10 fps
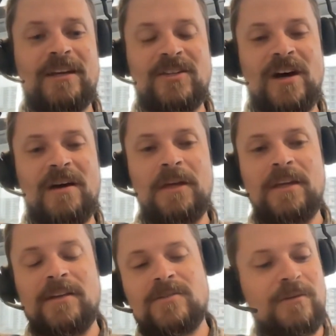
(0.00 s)
entire
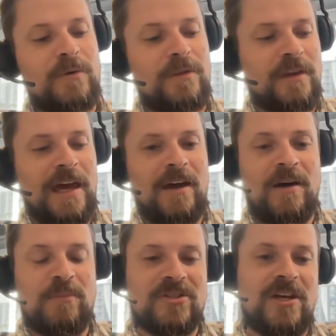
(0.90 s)
meetings with an AI
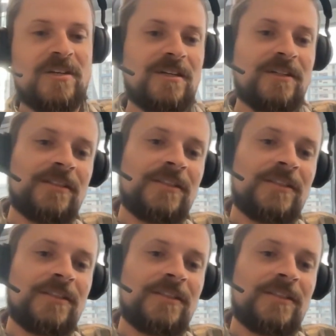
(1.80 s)
presenter.